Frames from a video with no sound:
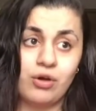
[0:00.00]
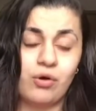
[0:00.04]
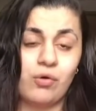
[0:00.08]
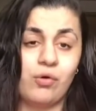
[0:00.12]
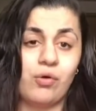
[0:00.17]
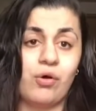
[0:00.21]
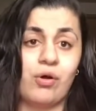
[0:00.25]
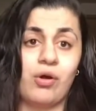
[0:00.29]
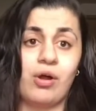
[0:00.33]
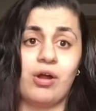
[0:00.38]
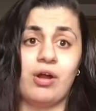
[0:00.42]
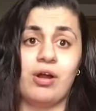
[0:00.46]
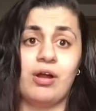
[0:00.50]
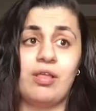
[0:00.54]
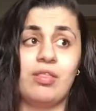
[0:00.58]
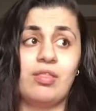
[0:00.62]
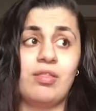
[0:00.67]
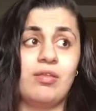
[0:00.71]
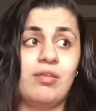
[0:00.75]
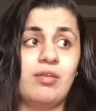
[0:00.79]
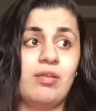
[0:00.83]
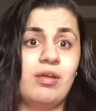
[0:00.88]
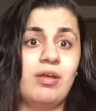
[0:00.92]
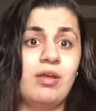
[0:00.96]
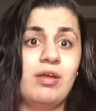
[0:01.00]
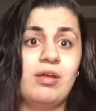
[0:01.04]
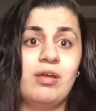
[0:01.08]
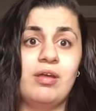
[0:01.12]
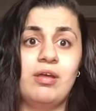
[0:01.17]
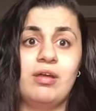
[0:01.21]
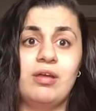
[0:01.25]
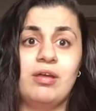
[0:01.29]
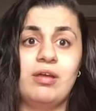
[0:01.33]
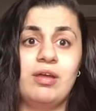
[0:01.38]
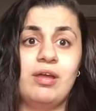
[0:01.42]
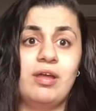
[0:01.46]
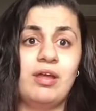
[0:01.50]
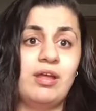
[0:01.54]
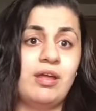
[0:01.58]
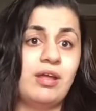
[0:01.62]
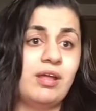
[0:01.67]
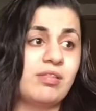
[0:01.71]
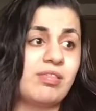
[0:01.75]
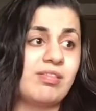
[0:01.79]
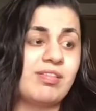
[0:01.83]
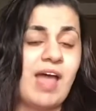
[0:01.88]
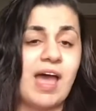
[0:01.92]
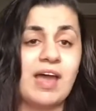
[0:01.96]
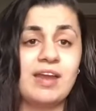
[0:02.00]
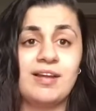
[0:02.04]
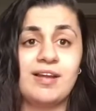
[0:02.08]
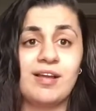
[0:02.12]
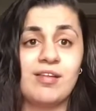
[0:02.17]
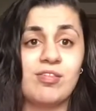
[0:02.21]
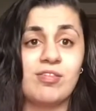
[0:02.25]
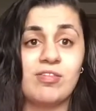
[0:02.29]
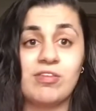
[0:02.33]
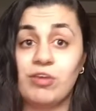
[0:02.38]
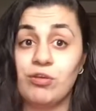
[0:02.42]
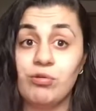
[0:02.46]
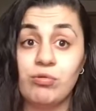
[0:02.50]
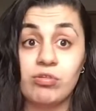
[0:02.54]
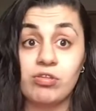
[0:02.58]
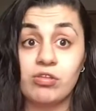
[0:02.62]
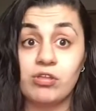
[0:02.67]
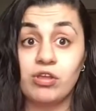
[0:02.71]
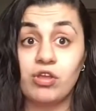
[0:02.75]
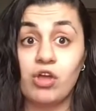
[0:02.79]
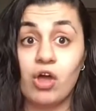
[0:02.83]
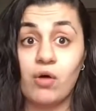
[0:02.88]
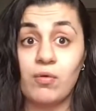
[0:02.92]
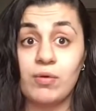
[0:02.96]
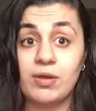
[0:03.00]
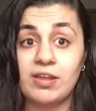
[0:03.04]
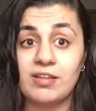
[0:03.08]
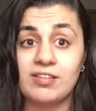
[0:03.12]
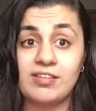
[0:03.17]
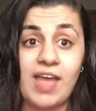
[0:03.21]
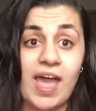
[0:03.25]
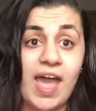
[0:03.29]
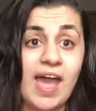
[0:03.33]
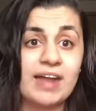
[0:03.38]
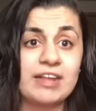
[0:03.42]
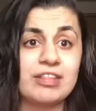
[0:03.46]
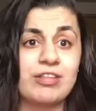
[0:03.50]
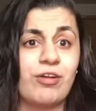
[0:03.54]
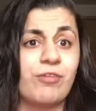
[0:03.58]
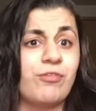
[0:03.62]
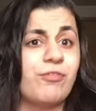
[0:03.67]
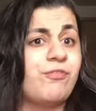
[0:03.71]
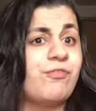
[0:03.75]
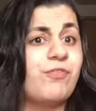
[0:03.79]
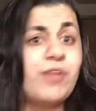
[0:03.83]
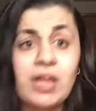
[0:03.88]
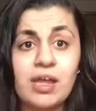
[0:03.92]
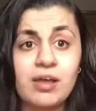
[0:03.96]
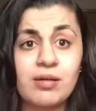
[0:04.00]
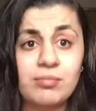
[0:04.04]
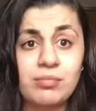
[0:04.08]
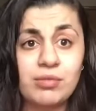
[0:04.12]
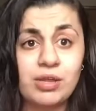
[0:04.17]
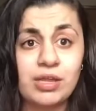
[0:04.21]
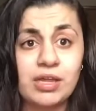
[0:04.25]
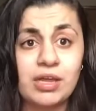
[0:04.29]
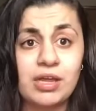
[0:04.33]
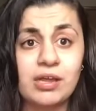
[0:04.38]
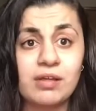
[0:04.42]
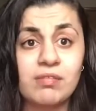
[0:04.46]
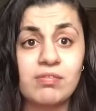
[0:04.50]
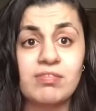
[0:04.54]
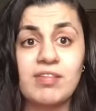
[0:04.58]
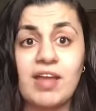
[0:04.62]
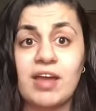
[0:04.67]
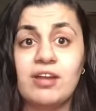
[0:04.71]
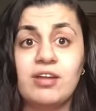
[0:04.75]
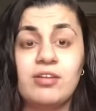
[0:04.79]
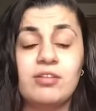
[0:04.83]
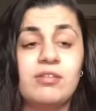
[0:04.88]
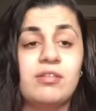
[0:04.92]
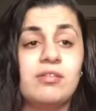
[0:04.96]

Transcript: Or it's not an excuse to go and attack their family. It's not